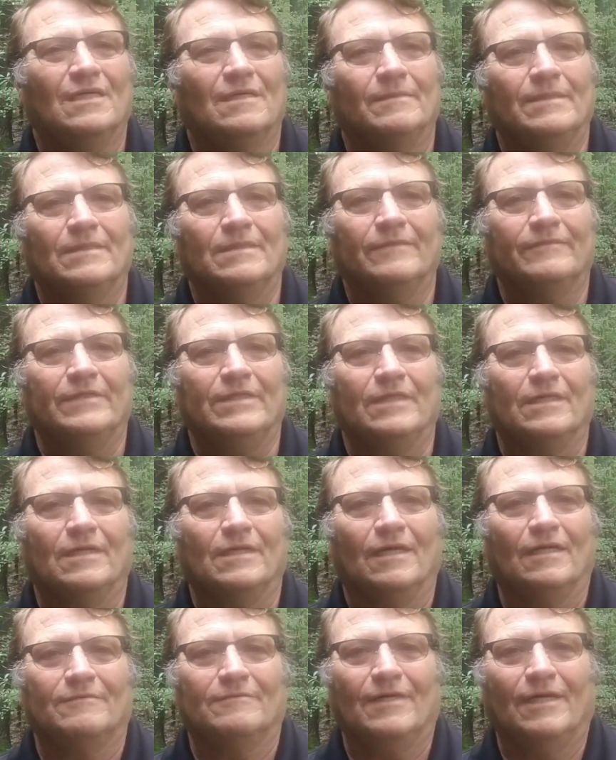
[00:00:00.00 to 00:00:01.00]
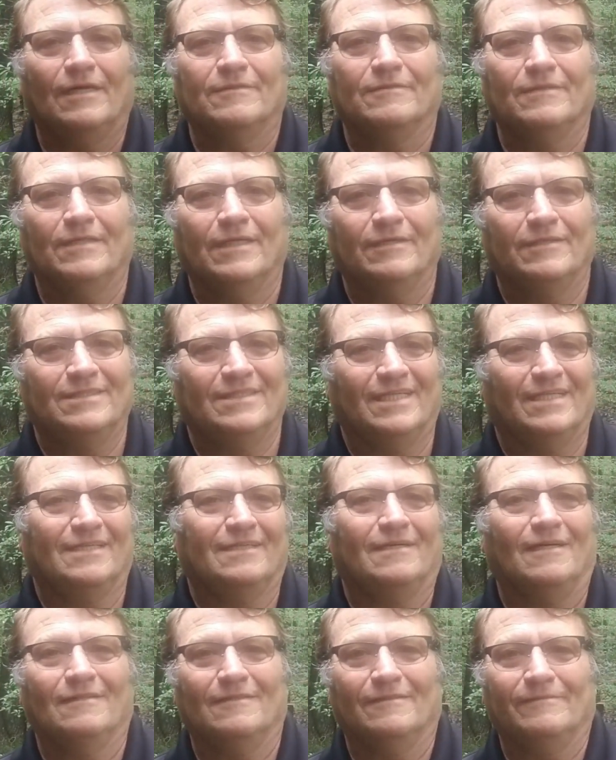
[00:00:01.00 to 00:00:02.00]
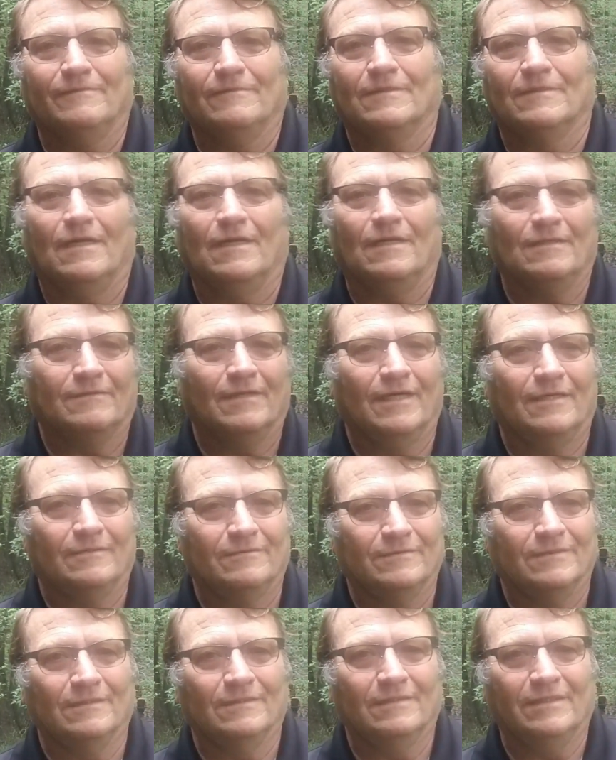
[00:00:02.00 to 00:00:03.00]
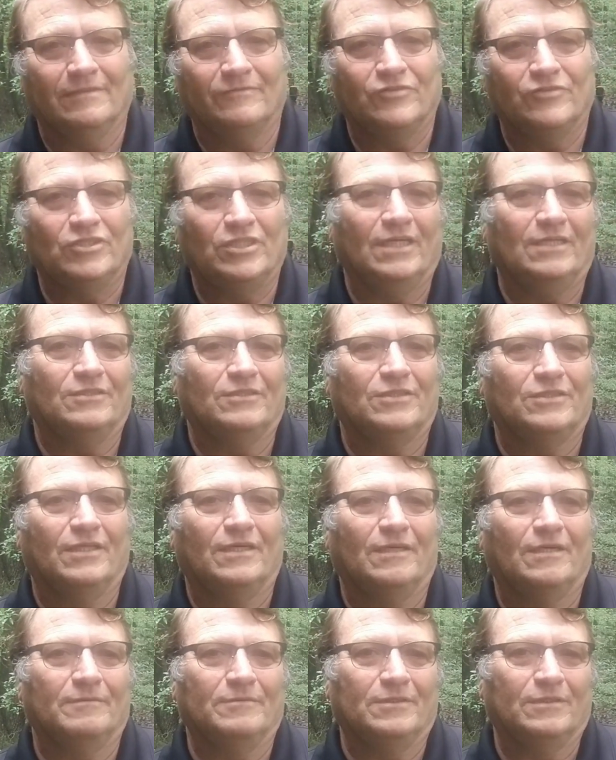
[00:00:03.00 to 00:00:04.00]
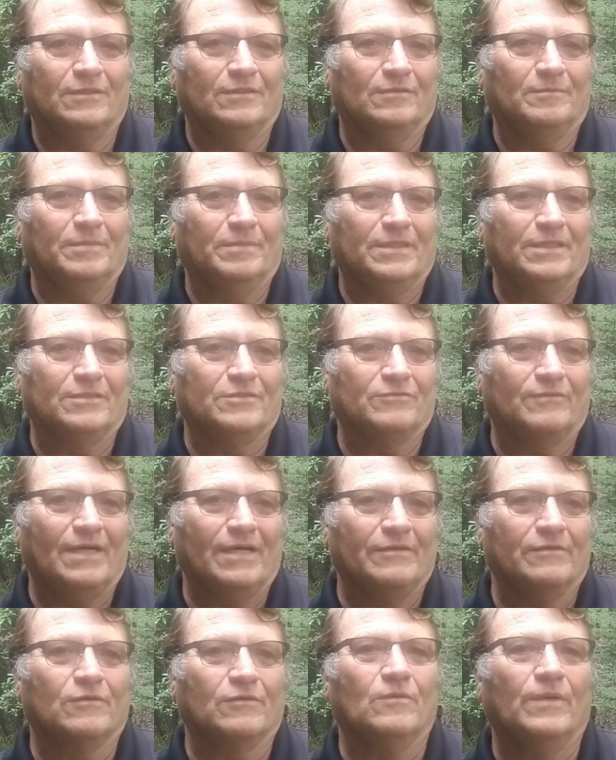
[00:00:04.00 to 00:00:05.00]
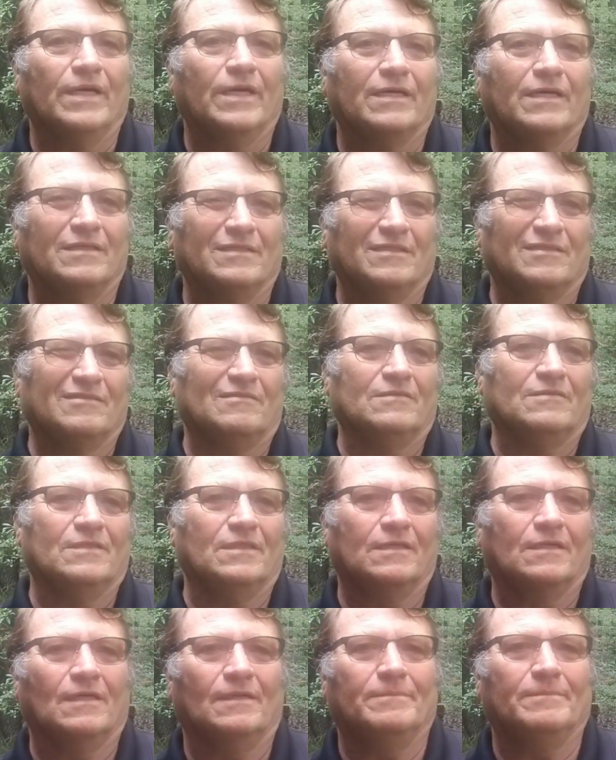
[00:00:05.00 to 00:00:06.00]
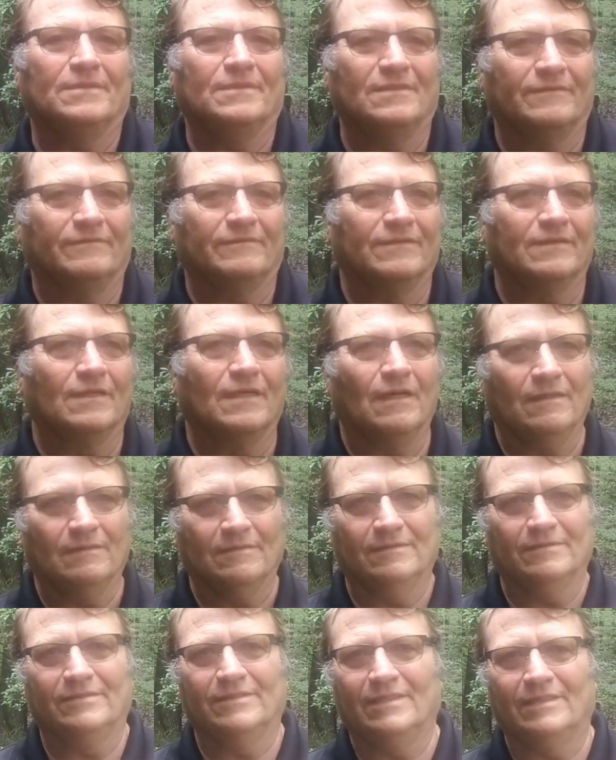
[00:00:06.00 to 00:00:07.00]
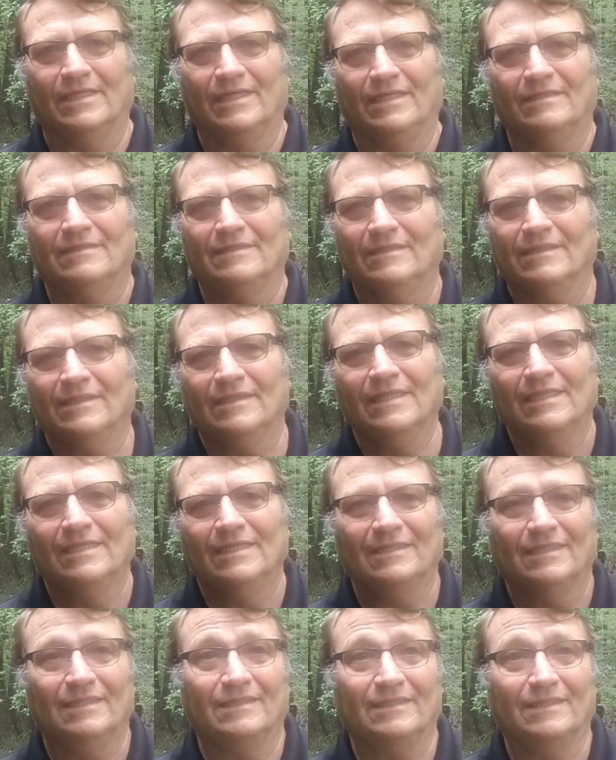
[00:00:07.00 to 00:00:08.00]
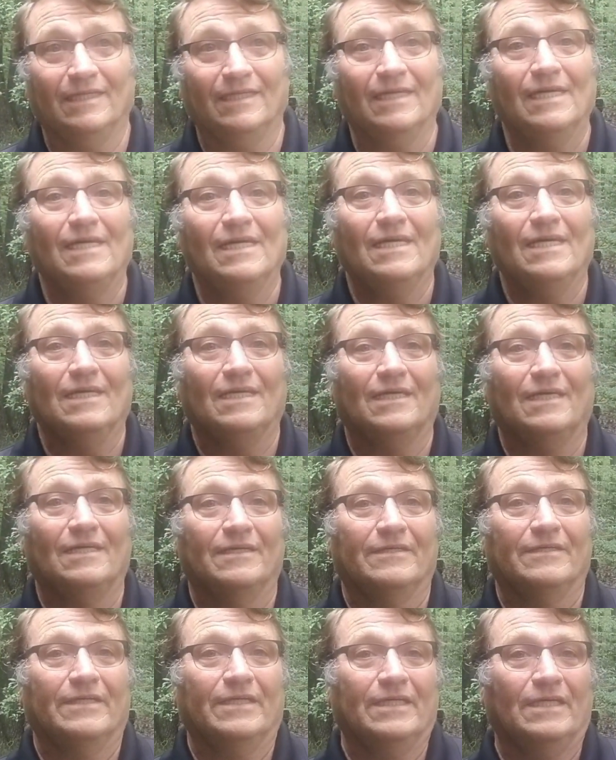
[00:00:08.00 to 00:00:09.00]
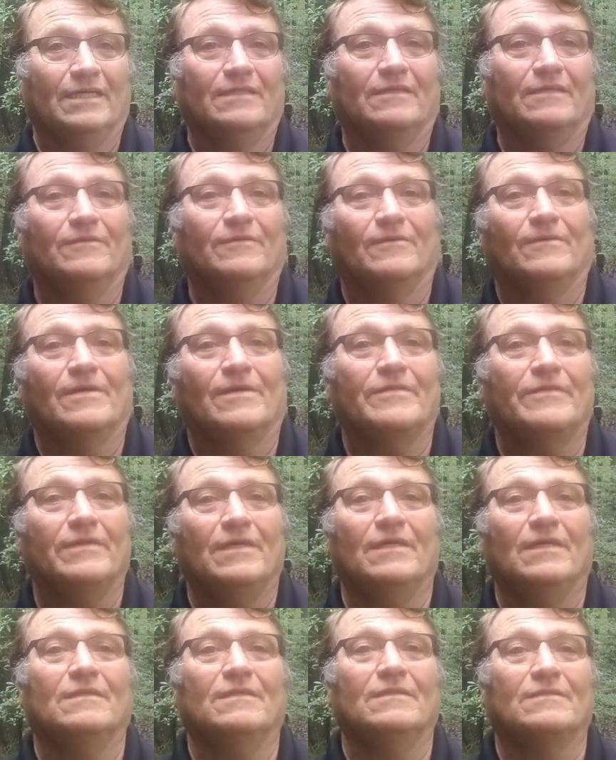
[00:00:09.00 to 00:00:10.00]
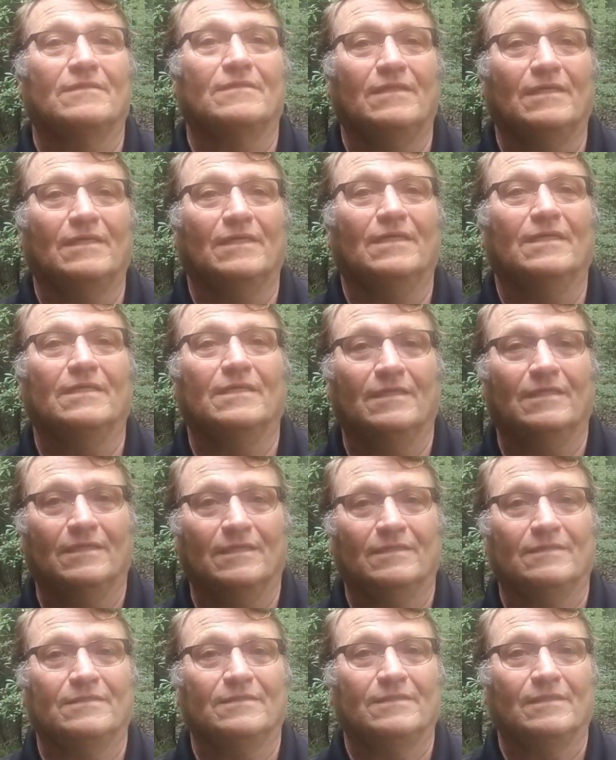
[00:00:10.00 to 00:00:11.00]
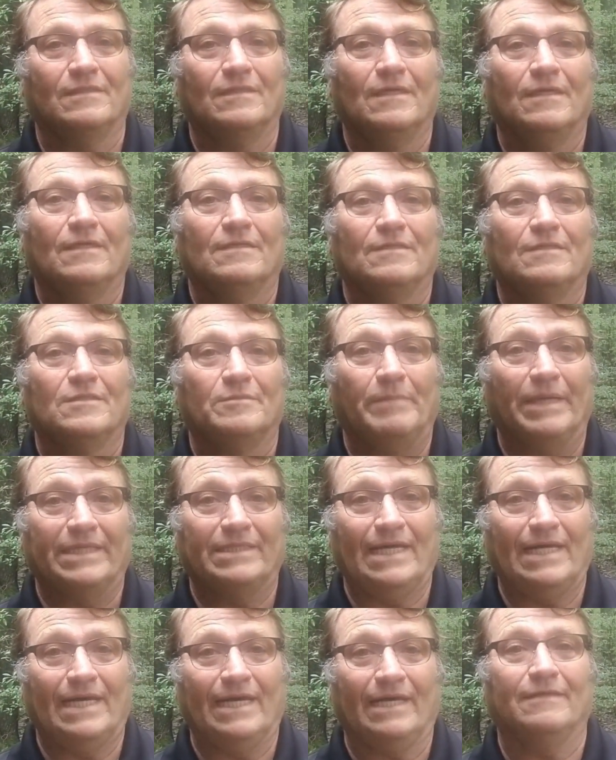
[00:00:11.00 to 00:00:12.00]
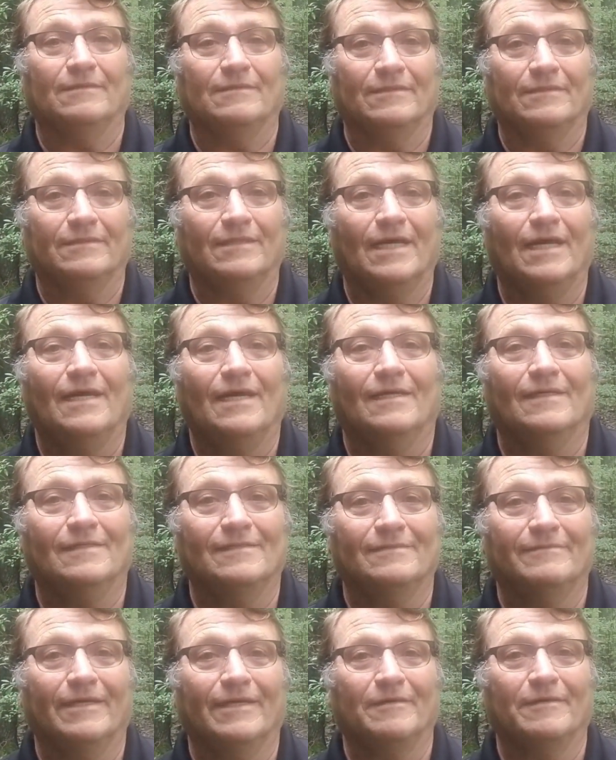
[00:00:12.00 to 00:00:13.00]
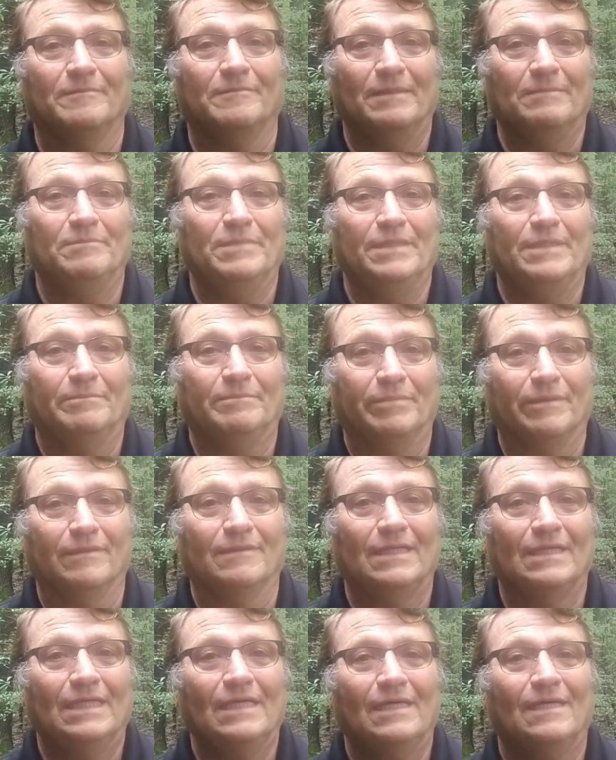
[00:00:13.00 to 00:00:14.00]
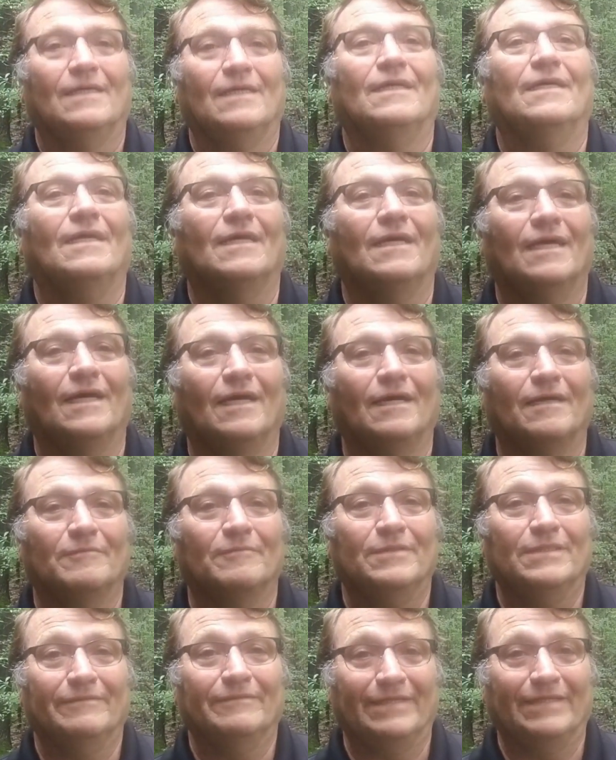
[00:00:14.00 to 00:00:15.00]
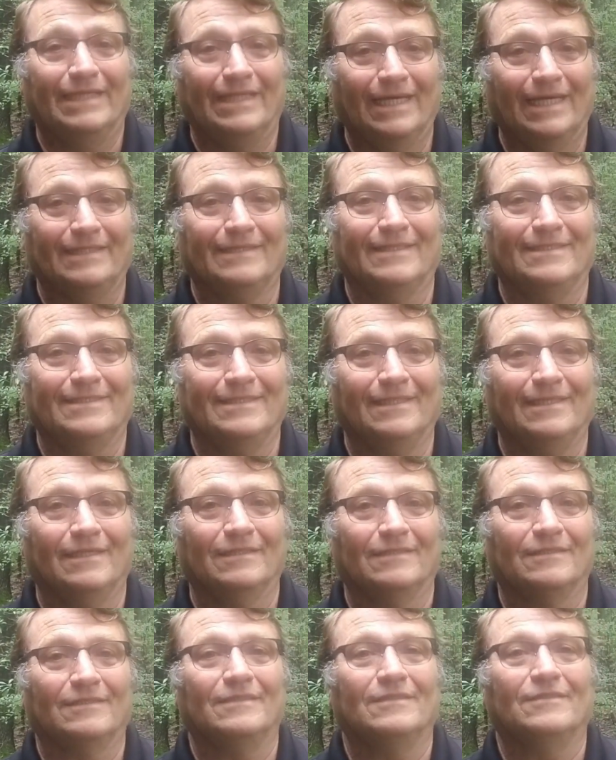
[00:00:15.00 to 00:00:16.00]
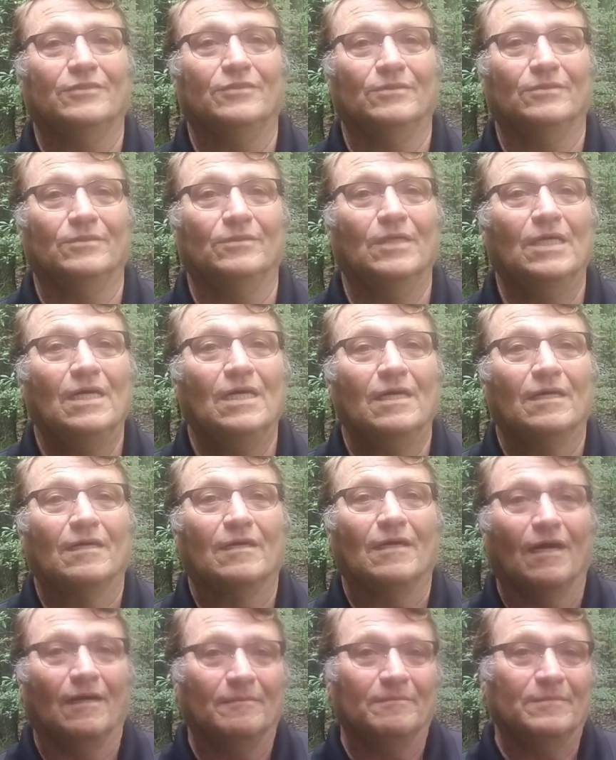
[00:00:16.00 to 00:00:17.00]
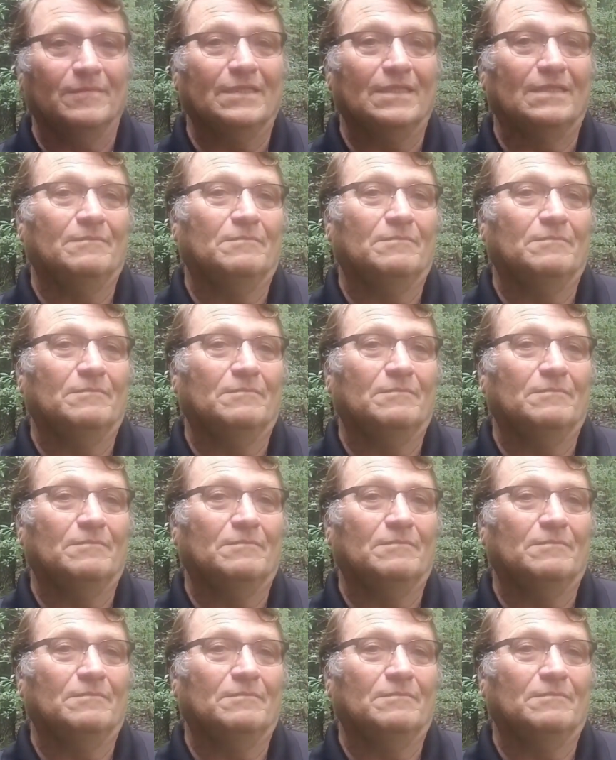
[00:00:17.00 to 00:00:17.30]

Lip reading: I mean, living in Colorado, they say colorful Colorado, and the leaves change there too, but it's rather quick, and it's only a couple different colors that you see. Here in the Northeast, it is spectacular, and I highly recommend people, when you get the chance, to come